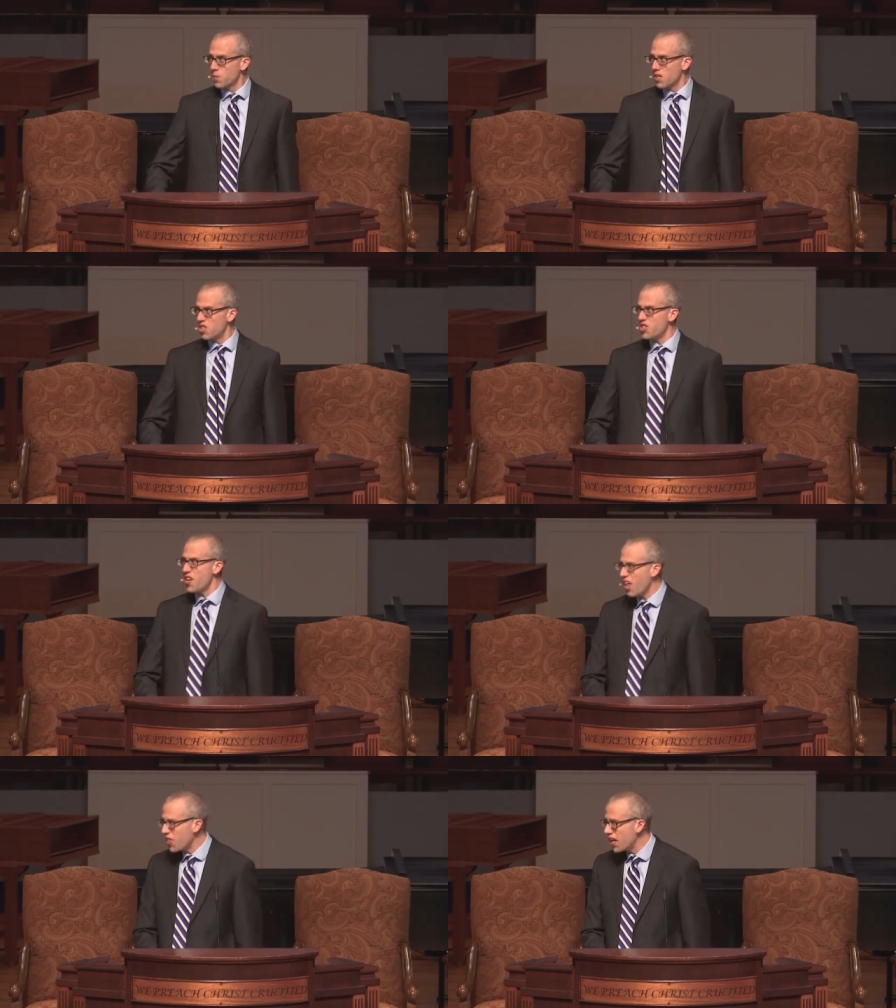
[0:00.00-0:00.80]
there's
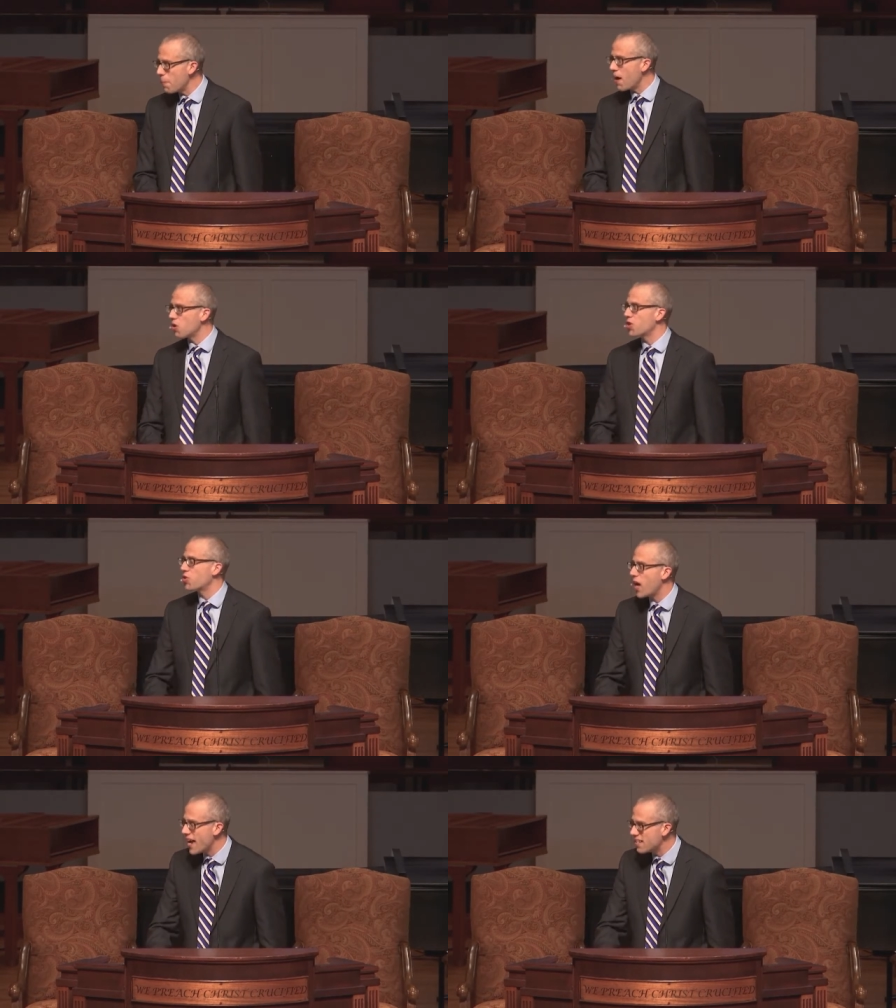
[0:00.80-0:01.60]
nothing about
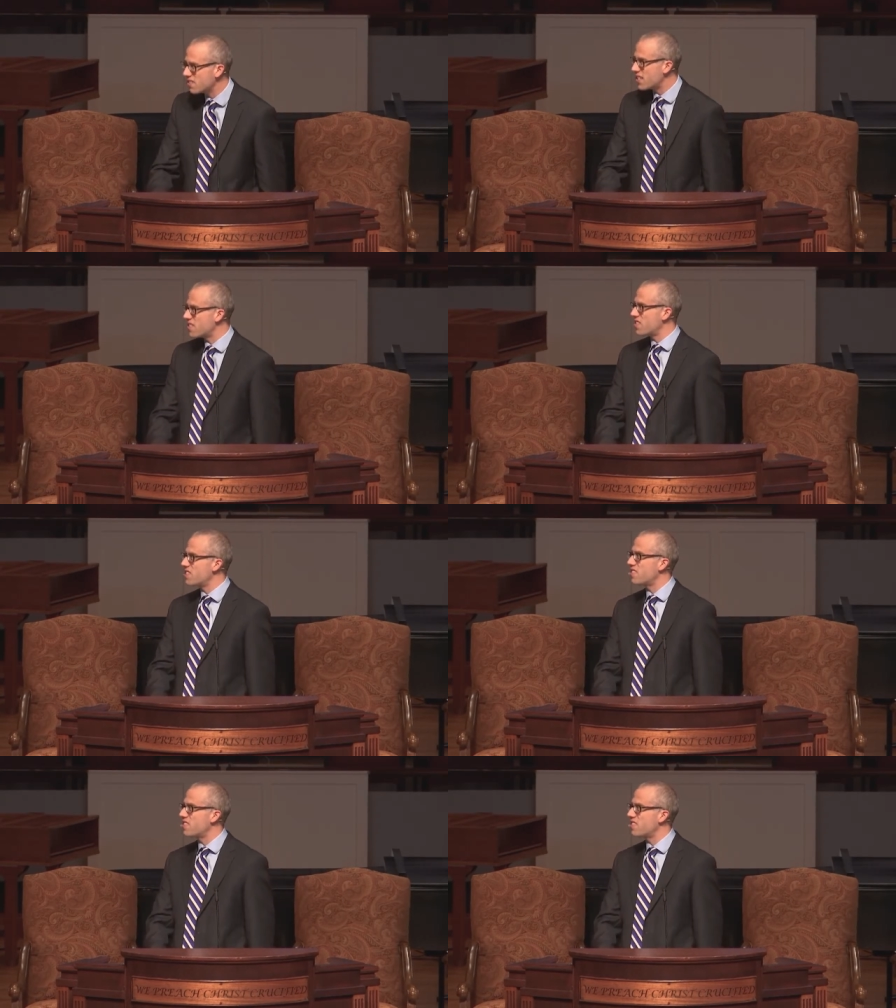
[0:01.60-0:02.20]
Christ as the